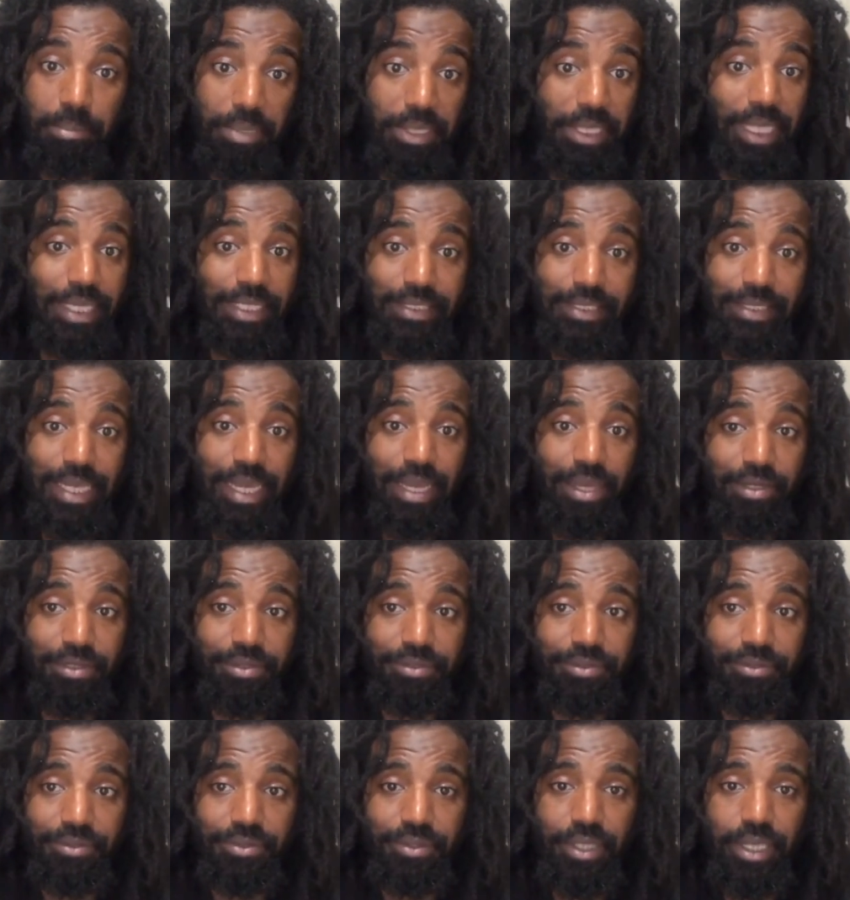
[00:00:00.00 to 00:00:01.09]
plays
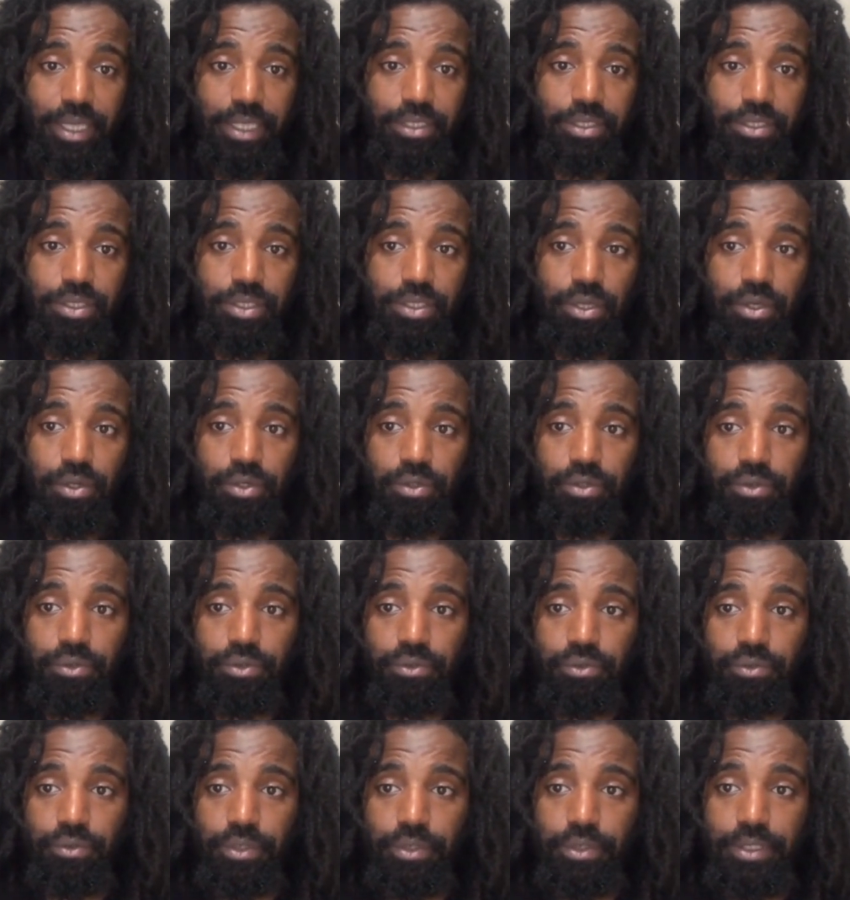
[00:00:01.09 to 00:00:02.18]
out. And
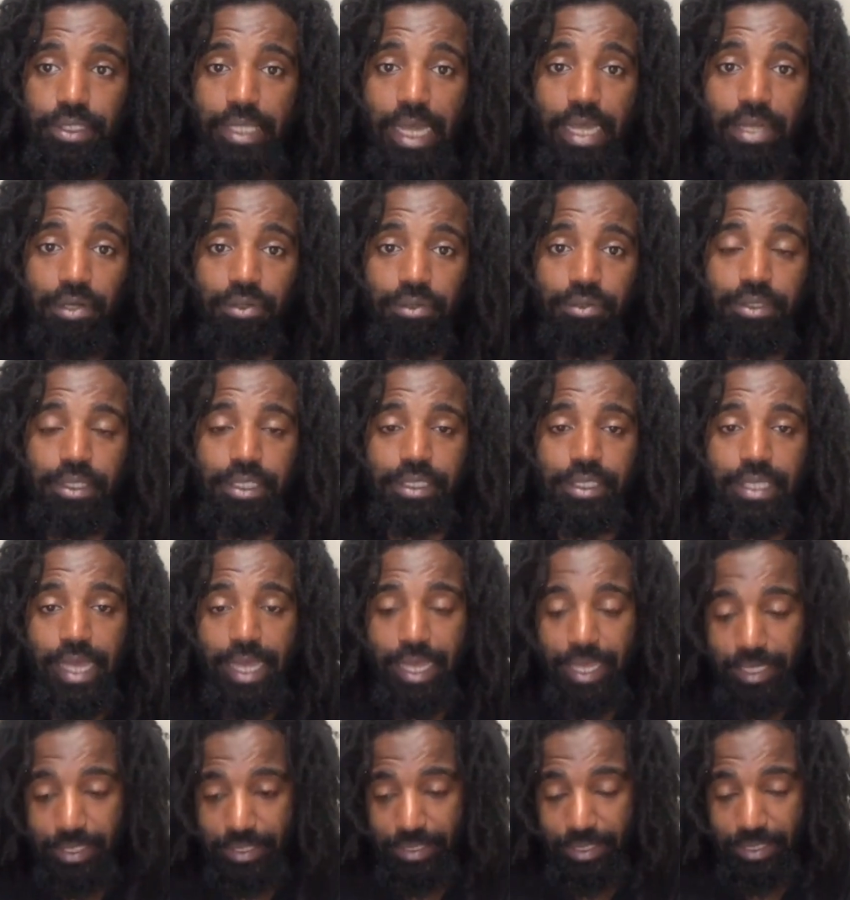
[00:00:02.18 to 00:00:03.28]
so not only
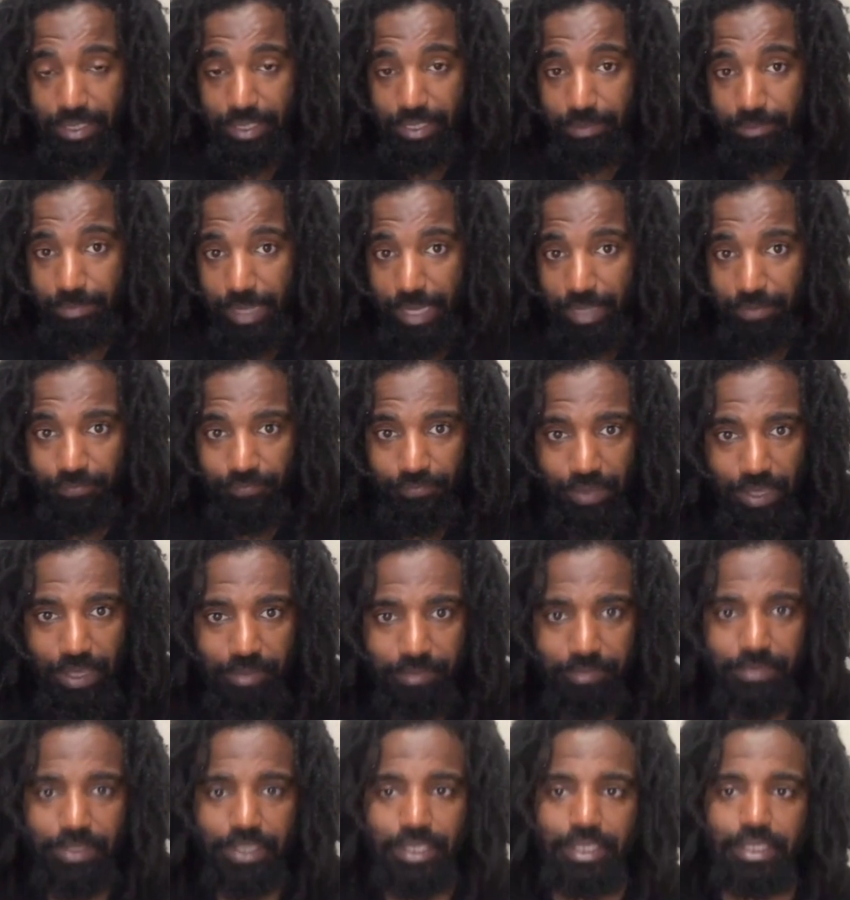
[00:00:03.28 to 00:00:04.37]
that, in my
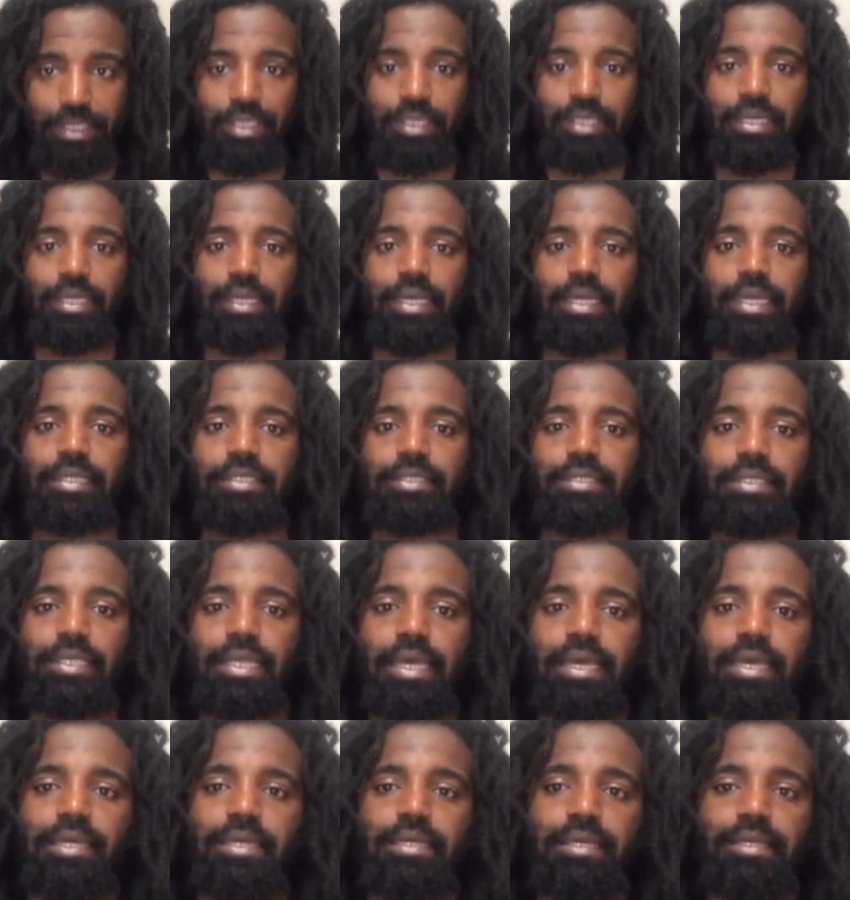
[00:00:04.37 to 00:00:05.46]
family, it's
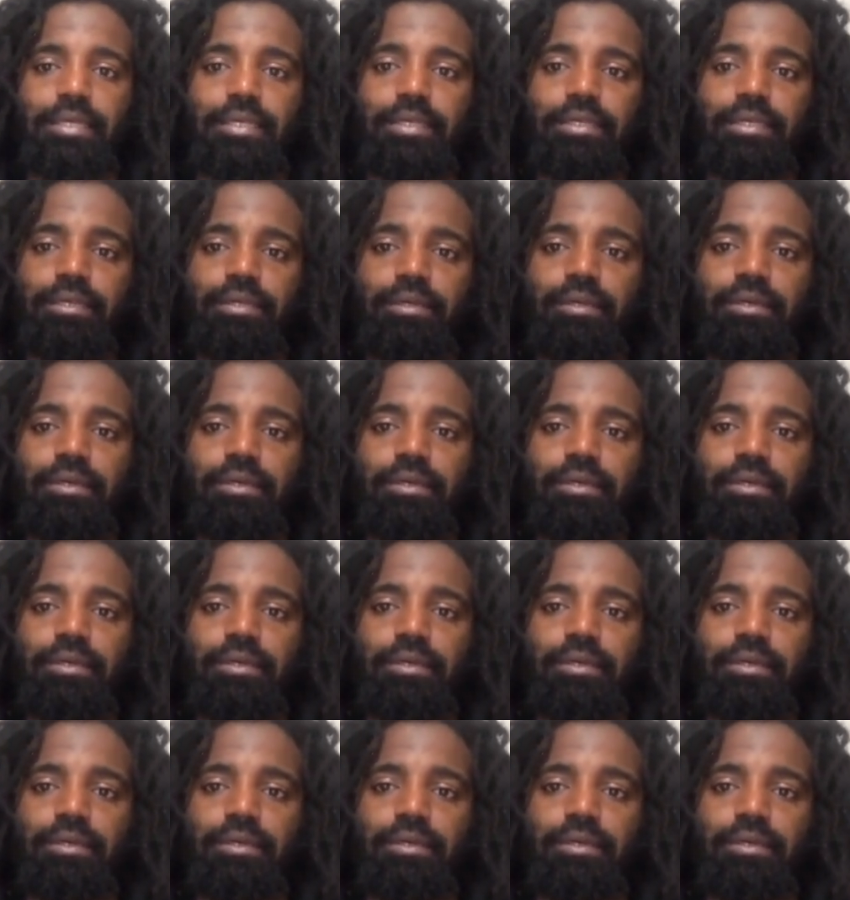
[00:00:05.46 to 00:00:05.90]
like